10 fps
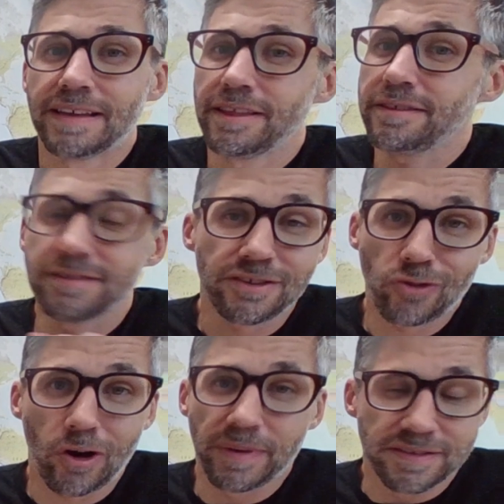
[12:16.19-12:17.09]
This is
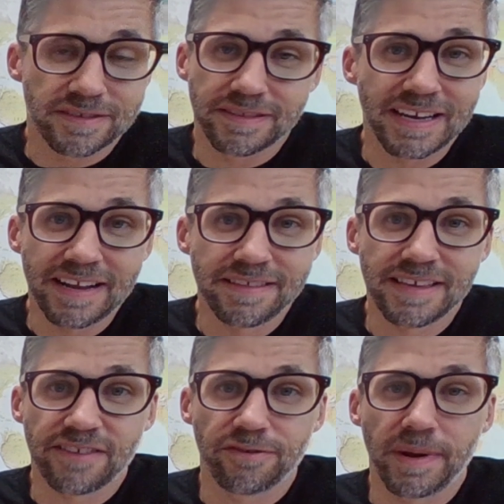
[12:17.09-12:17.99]
enormous. The United
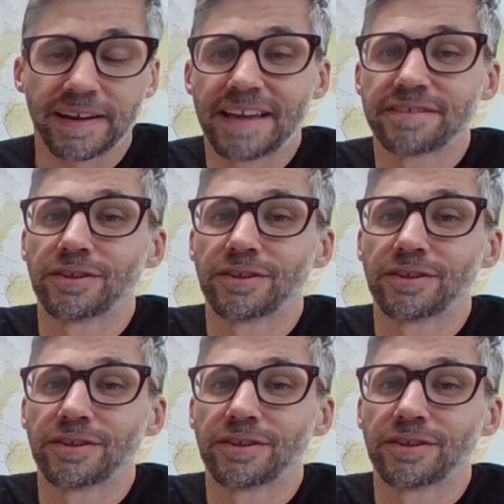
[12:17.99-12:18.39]
States of America has